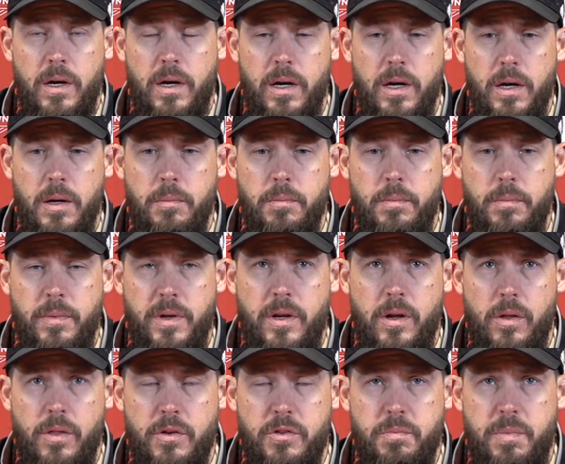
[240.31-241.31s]

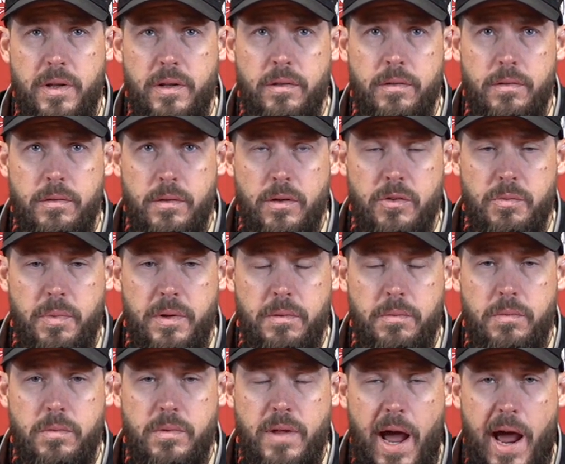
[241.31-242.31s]
You know, there's
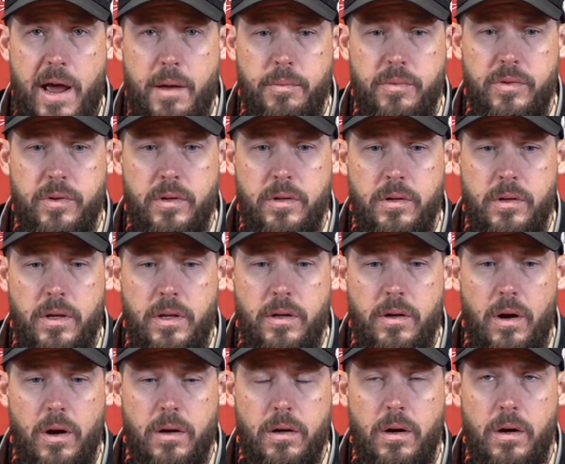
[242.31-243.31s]
been times
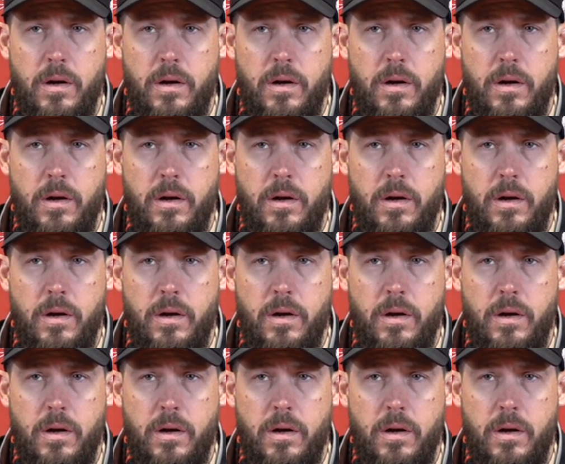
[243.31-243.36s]
in